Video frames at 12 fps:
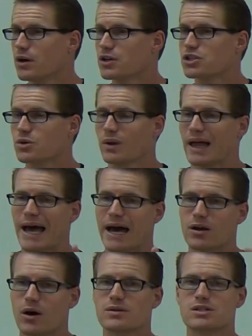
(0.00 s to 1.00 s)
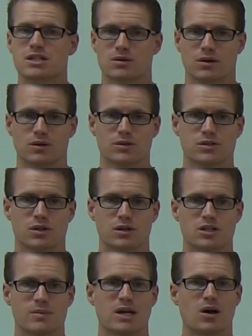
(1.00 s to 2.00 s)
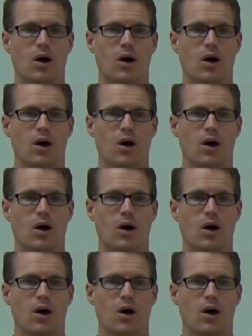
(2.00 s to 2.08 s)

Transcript: So we'll add on zeros to make